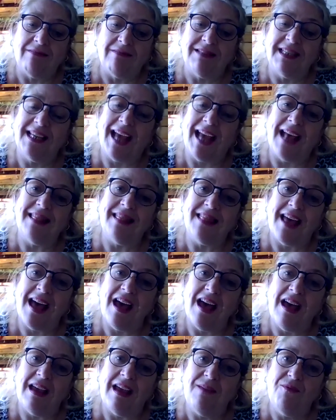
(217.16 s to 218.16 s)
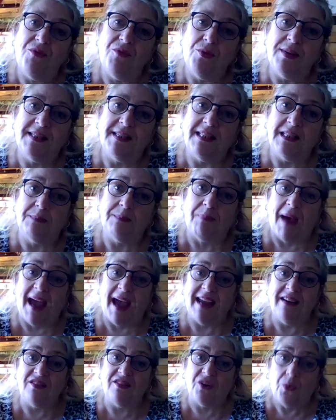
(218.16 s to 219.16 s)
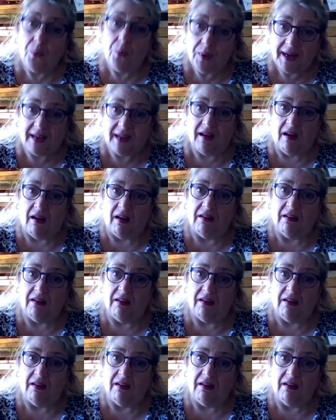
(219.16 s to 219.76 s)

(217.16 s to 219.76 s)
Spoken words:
to get their invoices paid quicker?